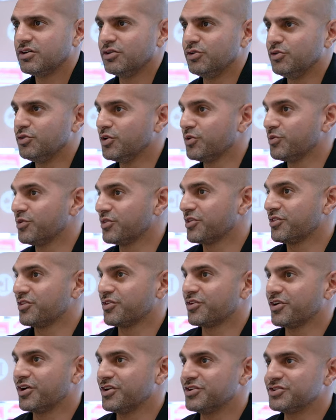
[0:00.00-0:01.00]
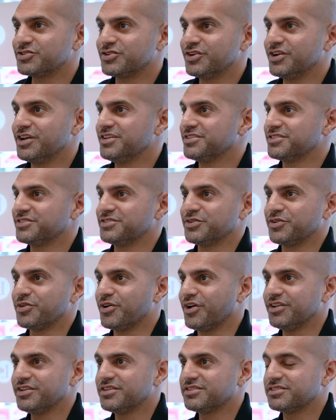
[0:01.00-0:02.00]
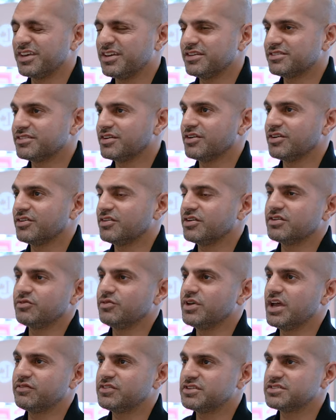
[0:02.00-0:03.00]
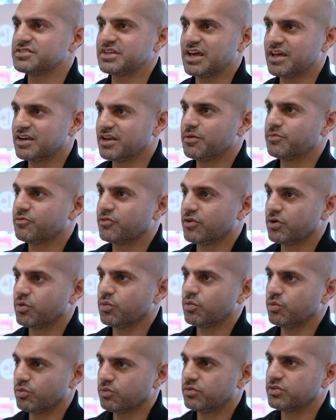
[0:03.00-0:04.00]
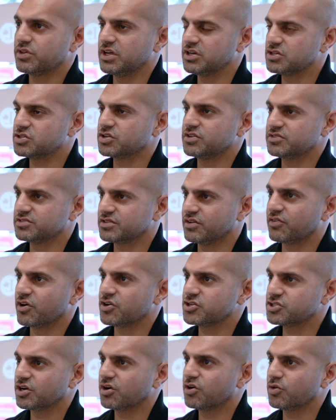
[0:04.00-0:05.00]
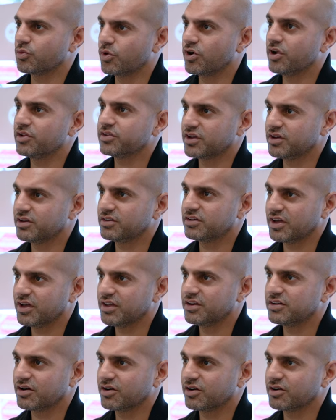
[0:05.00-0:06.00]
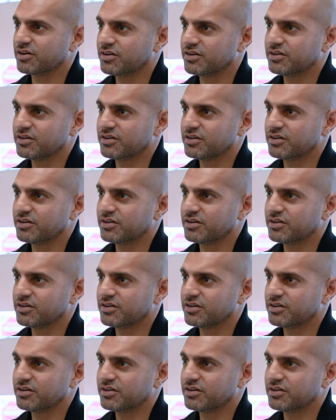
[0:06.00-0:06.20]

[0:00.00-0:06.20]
colluding with other countries and doing all these things. There, we have to stand up for the interests of our shared world and our.